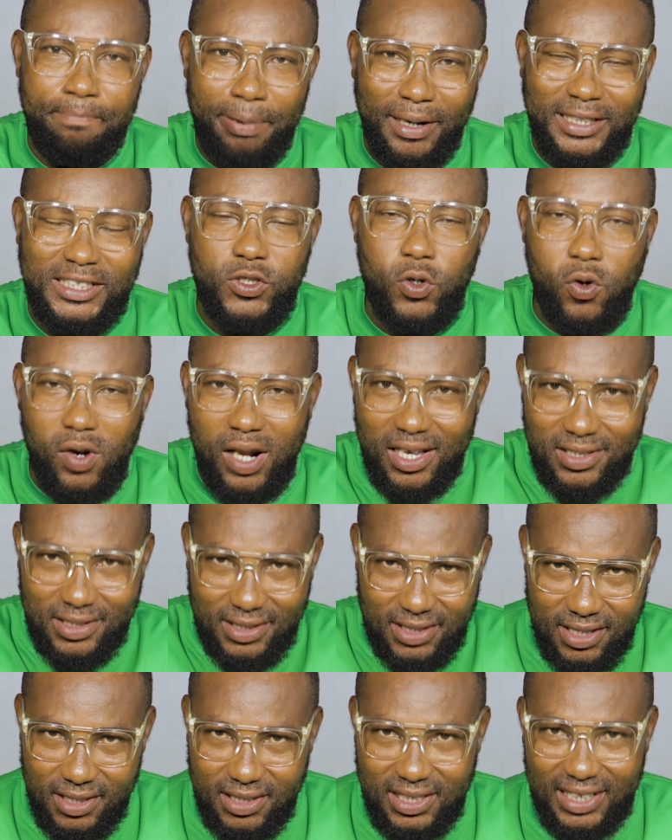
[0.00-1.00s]
particular
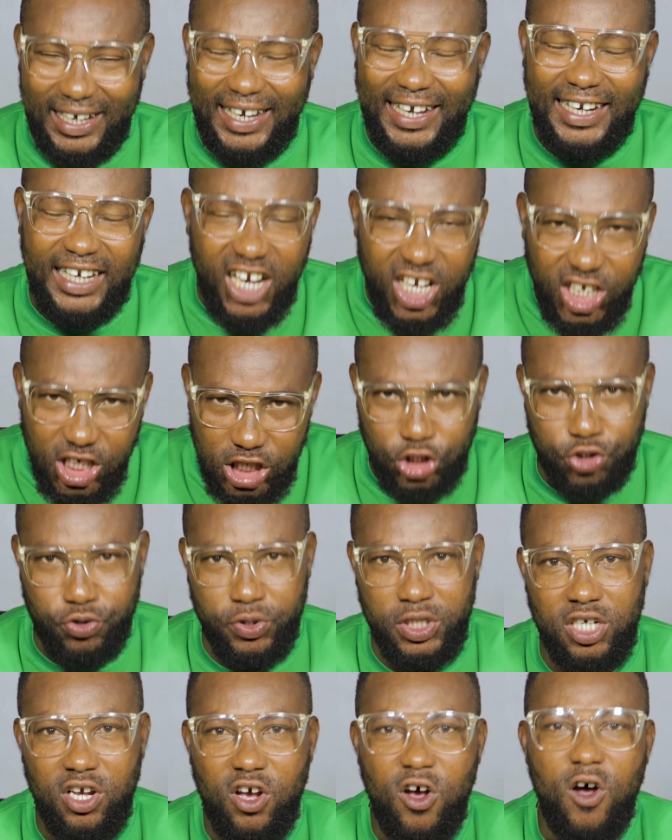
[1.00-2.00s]
season in the
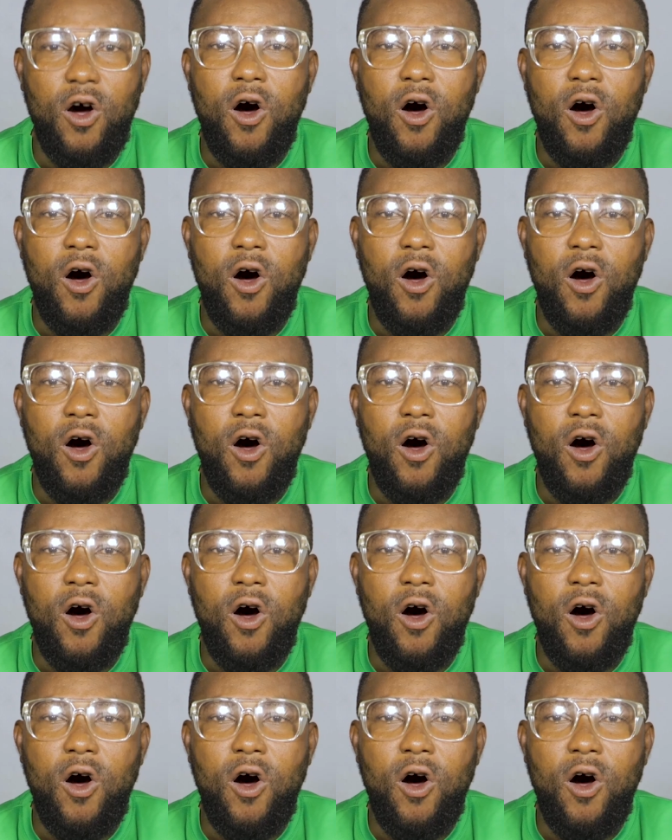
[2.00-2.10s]
history